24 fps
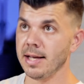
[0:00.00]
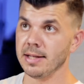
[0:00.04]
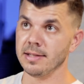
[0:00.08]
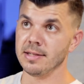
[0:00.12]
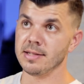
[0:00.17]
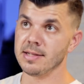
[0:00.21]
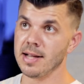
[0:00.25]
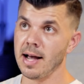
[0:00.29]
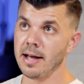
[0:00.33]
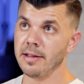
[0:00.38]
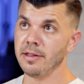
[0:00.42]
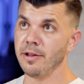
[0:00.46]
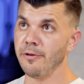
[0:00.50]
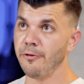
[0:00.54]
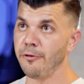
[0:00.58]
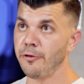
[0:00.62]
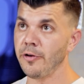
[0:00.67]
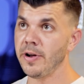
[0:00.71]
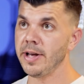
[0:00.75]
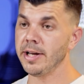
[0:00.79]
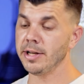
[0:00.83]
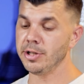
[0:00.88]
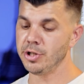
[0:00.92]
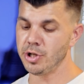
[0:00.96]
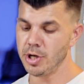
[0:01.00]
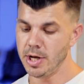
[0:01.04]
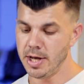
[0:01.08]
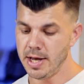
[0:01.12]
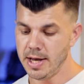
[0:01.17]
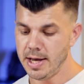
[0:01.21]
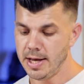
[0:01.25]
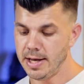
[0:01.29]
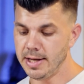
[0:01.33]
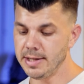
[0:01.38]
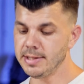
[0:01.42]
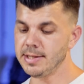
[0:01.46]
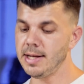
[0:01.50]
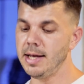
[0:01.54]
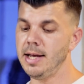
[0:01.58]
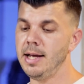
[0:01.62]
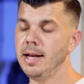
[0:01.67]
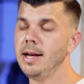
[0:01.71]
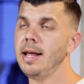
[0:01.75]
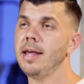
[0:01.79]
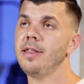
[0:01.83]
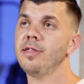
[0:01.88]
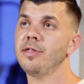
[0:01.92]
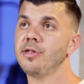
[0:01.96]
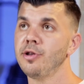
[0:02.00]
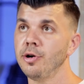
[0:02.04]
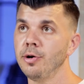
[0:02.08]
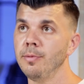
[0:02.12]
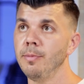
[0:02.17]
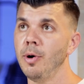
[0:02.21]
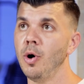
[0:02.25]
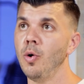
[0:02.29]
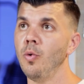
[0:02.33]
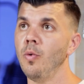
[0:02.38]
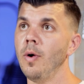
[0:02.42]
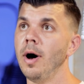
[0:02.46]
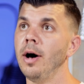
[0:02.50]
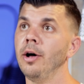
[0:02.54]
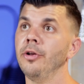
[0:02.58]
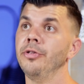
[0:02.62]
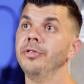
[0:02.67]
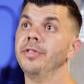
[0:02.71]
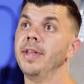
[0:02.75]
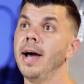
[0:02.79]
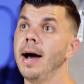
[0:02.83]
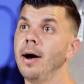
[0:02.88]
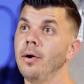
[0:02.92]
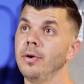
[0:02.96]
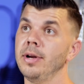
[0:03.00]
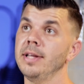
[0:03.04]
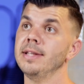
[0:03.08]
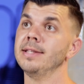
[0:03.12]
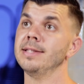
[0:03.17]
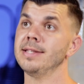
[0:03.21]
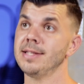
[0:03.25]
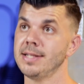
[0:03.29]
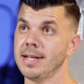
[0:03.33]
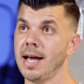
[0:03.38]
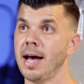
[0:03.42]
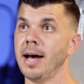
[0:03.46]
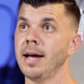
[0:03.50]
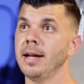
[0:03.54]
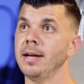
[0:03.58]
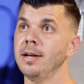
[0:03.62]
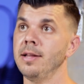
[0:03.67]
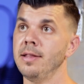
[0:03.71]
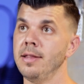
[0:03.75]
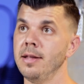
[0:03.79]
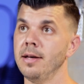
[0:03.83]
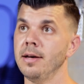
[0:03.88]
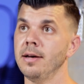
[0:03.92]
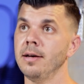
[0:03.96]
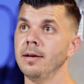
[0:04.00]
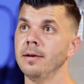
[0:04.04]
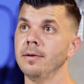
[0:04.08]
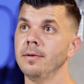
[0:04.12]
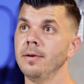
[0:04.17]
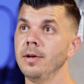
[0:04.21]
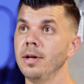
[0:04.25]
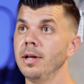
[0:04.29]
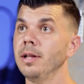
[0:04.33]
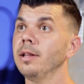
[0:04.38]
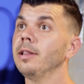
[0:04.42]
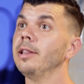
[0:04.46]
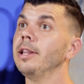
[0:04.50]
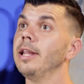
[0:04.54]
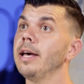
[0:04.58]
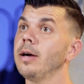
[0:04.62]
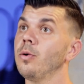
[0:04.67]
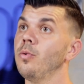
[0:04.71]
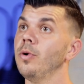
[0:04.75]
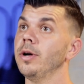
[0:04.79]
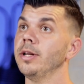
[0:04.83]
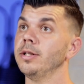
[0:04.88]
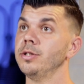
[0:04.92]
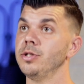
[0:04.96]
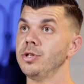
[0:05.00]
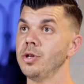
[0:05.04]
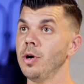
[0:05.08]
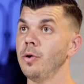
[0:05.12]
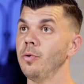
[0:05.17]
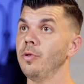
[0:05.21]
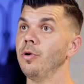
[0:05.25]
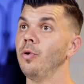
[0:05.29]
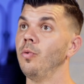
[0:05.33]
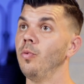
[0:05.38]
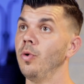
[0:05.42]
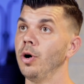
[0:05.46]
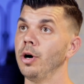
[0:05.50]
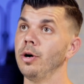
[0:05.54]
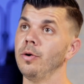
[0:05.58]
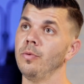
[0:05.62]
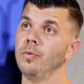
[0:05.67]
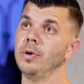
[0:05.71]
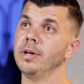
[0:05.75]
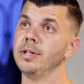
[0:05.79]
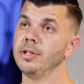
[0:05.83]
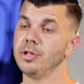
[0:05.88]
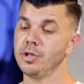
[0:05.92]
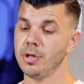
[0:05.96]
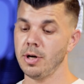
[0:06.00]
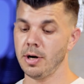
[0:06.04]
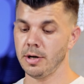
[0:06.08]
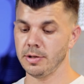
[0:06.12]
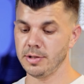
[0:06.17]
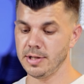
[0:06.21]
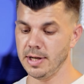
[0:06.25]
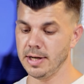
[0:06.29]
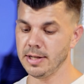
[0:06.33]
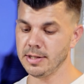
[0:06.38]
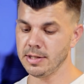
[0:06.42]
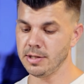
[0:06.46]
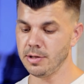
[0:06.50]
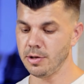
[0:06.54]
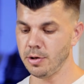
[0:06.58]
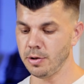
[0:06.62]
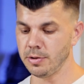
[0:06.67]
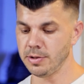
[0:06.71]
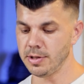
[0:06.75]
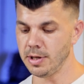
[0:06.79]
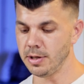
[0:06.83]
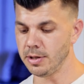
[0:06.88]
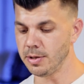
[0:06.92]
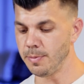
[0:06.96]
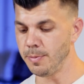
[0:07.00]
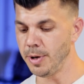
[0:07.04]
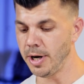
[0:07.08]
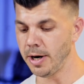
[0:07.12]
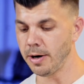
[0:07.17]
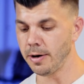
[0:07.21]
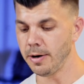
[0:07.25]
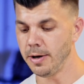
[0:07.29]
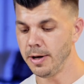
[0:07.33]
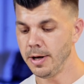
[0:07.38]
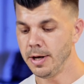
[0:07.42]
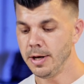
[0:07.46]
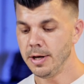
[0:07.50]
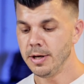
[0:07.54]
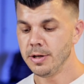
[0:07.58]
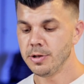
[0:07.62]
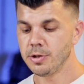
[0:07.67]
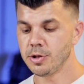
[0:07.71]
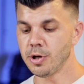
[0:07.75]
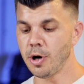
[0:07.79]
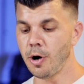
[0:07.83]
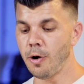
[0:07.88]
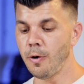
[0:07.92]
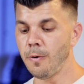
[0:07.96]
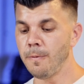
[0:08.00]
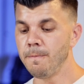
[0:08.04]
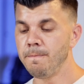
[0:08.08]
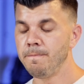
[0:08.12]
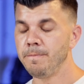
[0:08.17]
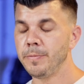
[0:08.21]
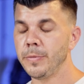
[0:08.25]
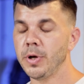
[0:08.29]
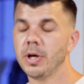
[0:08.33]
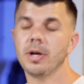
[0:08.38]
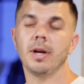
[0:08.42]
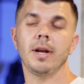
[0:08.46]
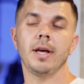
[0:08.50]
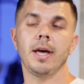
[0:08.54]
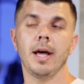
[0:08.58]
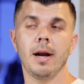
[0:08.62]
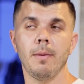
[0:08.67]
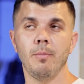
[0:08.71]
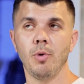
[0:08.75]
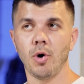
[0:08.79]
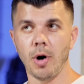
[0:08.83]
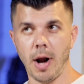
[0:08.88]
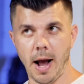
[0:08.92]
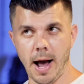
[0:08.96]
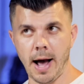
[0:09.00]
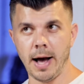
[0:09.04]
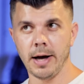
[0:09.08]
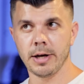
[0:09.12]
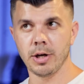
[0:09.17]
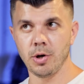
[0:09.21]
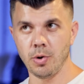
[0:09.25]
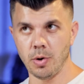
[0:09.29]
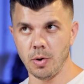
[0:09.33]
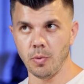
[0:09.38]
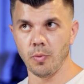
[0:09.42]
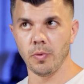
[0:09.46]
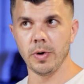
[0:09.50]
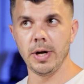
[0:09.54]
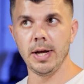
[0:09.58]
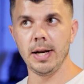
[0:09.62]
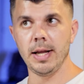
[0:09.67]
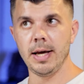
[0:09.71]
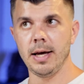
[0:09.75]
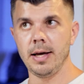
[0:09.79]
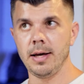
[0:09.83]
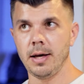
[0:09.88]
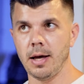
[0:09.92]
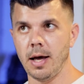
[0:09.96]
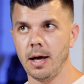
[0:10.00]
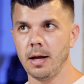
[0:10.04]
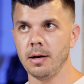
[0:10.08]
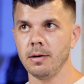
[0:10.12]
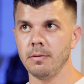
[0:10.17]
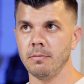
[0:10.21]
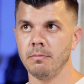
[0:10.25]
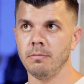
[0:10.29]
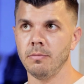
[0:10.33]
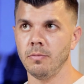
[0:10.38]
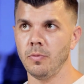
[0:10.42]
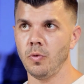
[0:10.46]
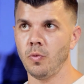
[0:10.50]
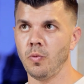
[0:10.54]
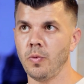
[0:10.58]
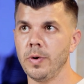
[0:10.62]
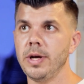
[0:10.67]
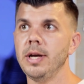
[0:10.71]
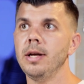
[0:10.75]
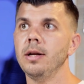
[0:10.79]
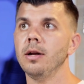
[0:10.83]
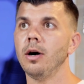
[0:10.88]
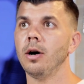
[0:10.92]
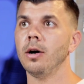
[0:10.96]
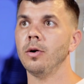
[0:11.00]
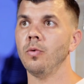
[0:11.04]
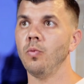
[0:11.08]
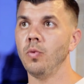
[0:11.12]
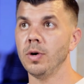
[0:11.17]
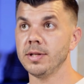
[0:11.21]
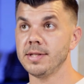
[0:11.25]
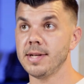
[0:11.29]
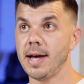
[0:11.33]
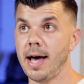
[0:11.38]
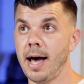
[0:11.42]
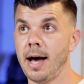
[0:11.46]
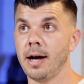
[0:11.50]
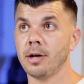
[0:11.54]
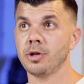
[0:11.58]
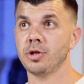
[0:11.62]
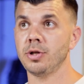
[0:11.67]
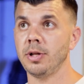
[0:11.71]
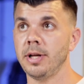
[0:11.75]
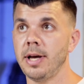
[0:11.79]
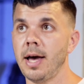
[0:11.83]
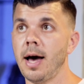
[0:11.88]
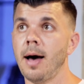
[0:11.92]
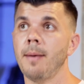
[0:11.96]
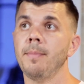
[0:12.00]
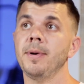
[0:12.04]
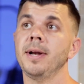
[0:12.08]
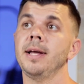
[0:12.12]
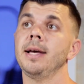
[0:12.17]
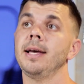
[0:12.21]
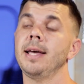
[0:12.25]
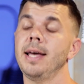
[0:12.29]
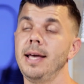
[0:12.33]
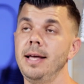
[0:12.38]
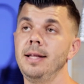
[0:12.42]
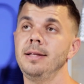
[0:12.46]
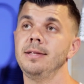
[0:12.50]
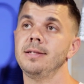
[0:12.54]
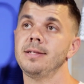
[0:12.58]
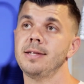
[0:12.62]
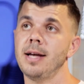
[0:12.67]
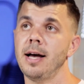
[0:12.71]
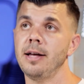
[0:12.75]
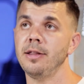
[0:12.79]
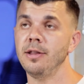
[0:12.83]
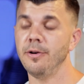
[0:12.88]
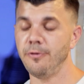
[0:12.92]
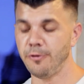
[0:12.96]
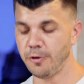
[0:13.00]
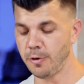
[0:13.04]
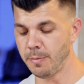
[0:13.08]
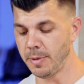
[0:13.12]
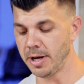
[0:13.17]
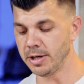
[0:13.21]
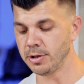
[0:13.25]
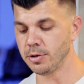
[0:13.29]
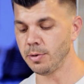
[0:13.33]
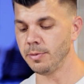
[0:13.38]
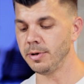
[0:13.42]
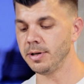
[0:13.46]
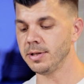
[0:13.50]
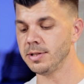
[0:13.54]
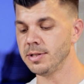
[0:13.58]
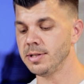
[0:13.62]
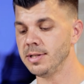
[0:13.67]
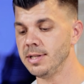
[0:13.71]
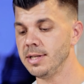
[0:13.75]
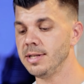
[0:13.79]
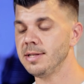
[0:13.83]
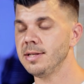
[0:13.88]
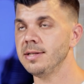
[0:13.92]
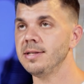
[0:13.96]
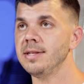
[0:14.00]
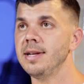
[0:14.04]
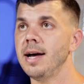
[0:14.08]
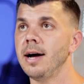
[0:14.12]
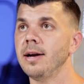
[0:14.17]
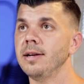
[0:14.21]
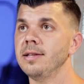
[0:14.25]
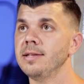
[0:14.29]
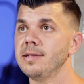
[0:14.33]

inside the fridge, is in a thermal well down inside the liquid. So the wort when it starts and as it turns into beer. So you're gonna get a more accurate reading and read on what's actually happening inside the fermenter because this is down